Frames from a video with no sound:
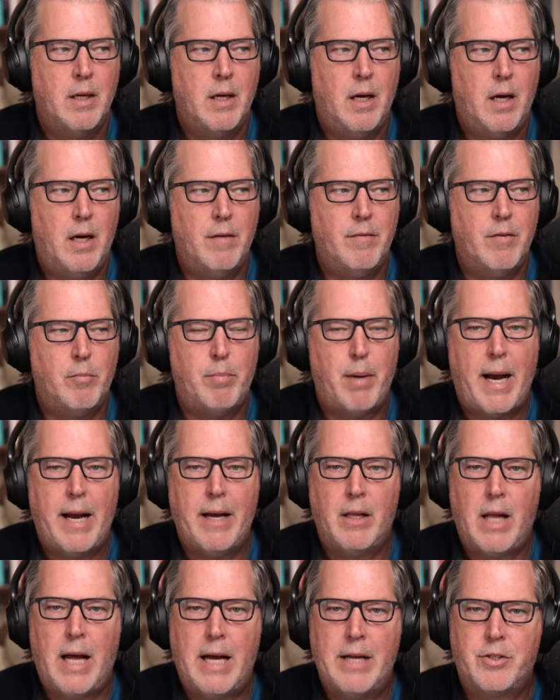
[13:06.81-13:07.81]
of a
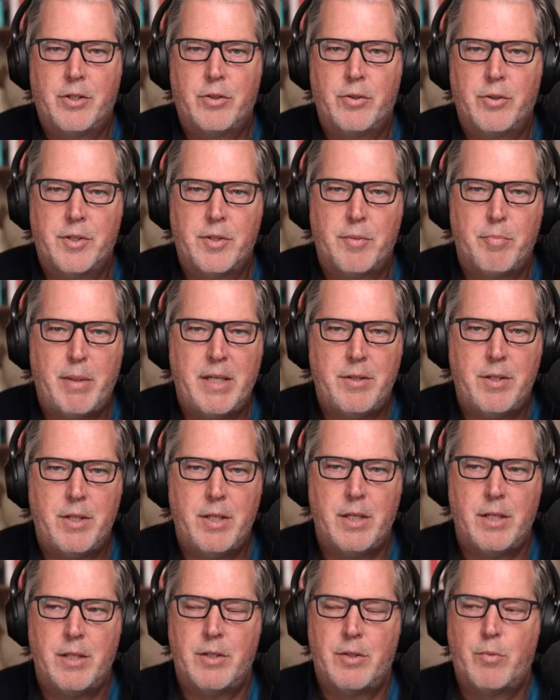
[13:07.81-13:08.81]
biological
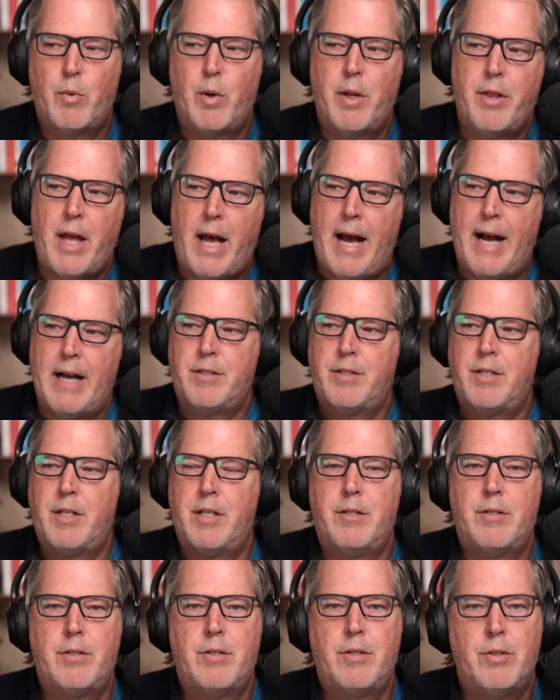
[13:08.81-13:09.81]
species with
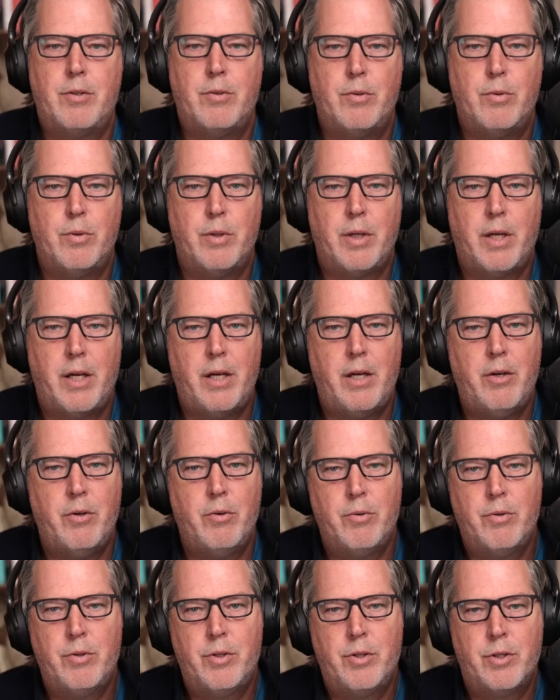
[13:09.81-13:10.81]
access to
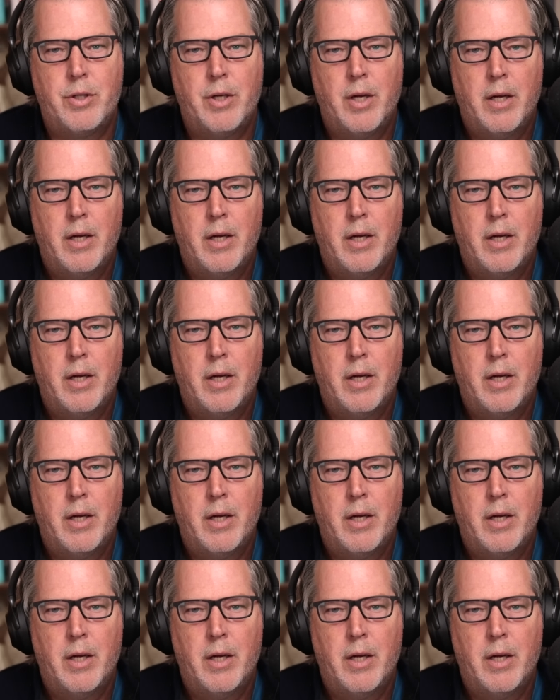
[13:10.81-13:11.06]
huge